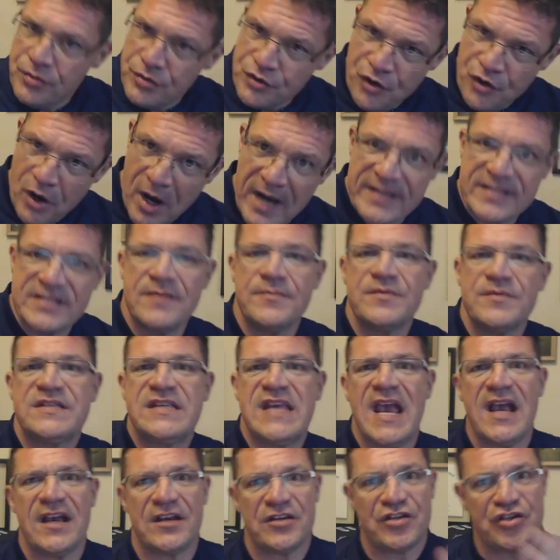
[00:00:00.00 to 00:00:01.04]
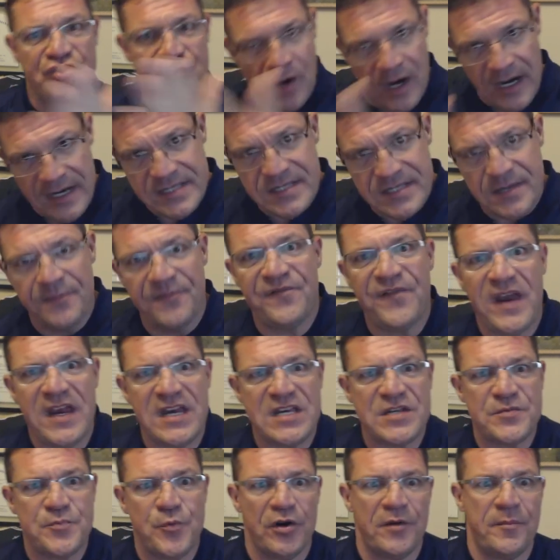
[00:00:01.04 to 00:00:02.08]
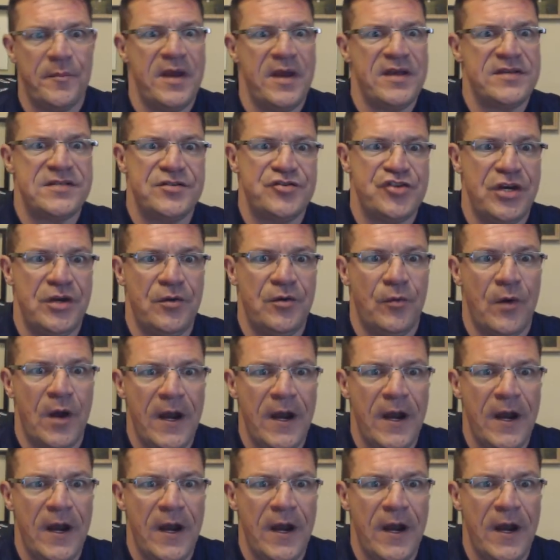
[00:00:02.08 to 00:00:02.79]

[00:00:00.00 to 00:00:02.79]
try some text, try some Facebook messaging,